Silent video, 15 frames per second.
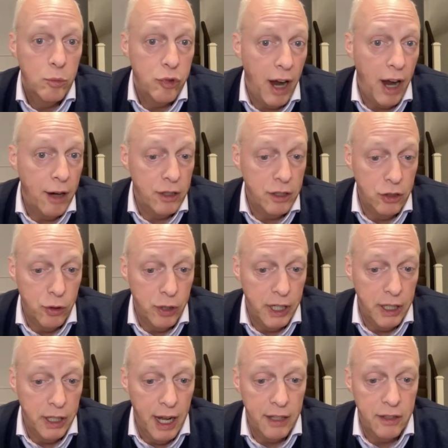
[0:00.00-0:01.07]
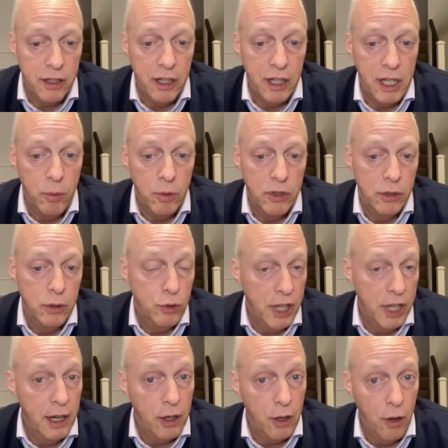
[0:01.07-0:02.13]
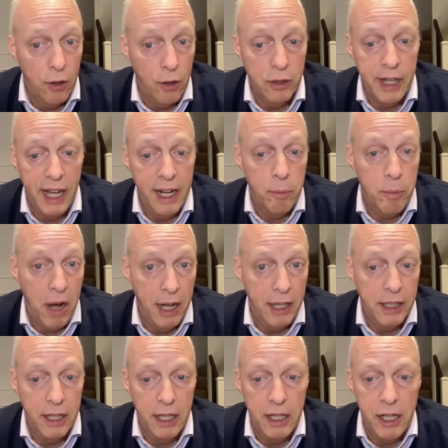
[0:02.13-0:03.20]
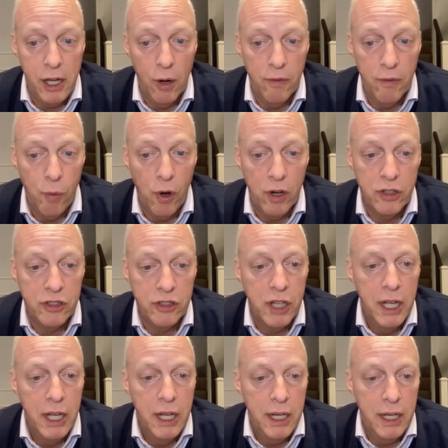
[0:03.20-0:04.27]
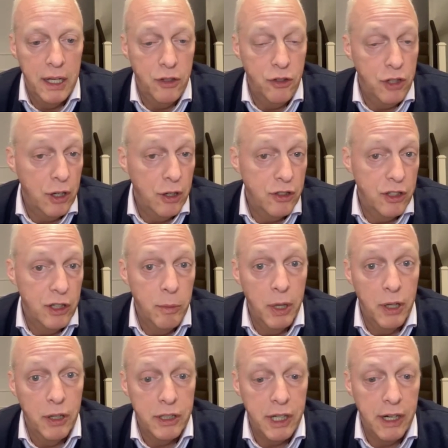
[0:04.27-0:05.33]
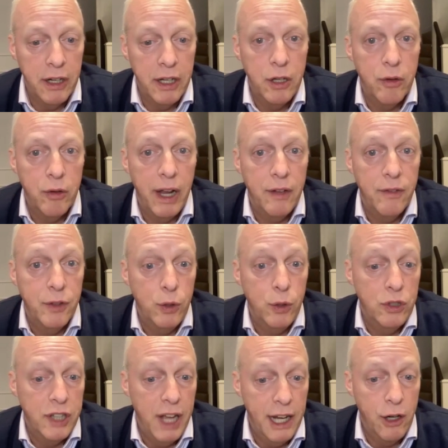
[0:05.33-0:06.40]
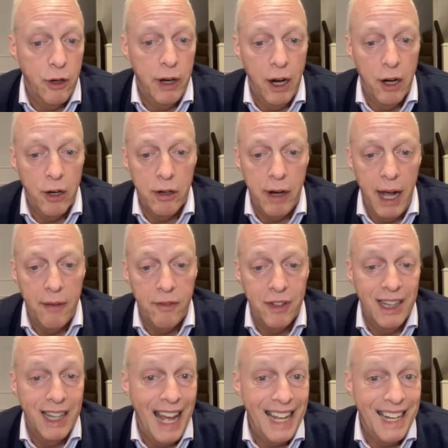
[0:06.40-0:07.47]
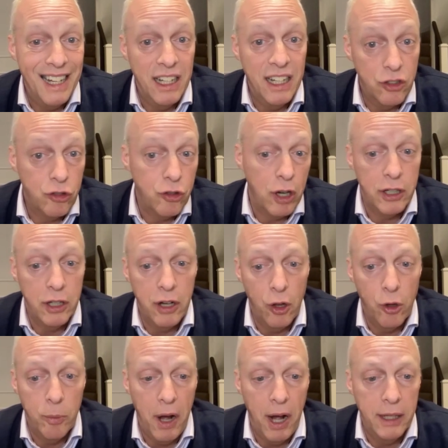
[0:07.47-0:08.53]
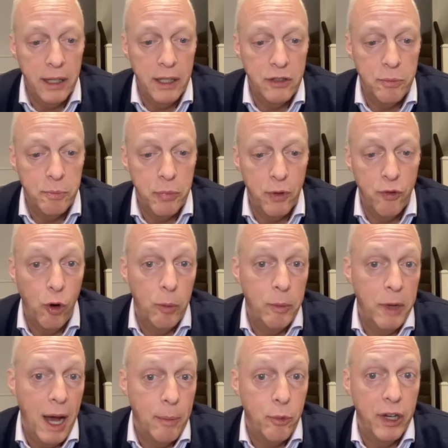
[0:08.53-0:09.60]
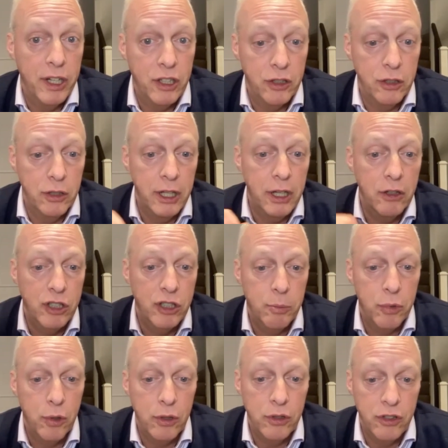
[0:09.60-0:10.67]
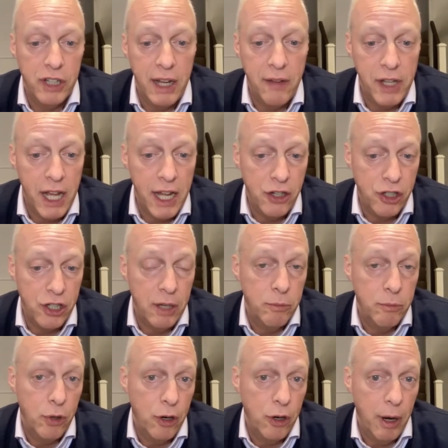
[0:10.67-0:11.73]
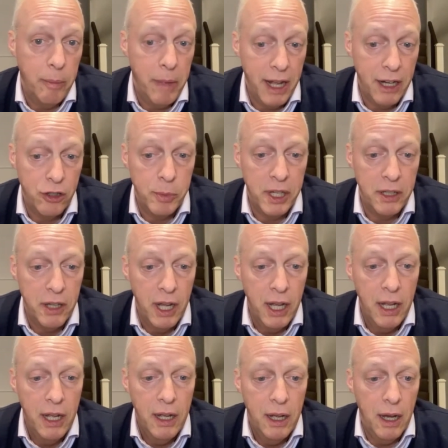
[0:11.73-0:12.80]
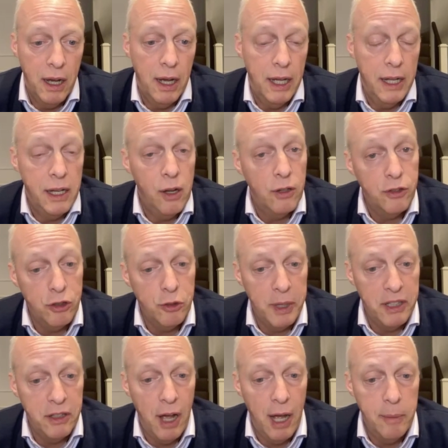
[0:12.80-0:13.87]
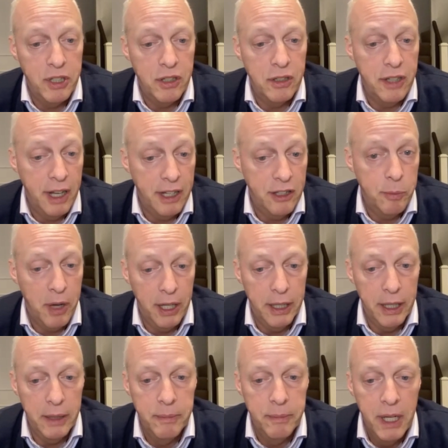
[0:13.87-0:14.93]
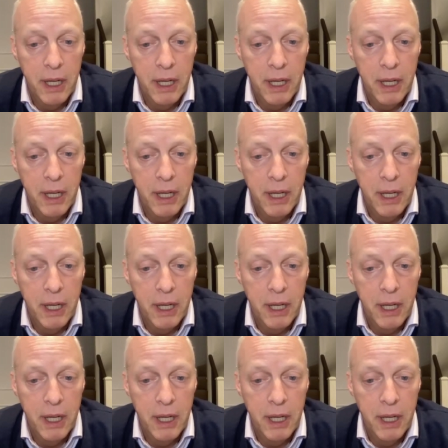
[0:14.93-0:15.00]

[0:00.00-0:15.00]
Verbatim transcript: Prior to joining NASA, he was a lieutenant colonel and a pilot in the Air Force. In his years in the military, Greg flew tanker aircraft, led and instructed other pilots, performed operational leadership roles in aviation and program management, uh, and he also spent time as a test pilot.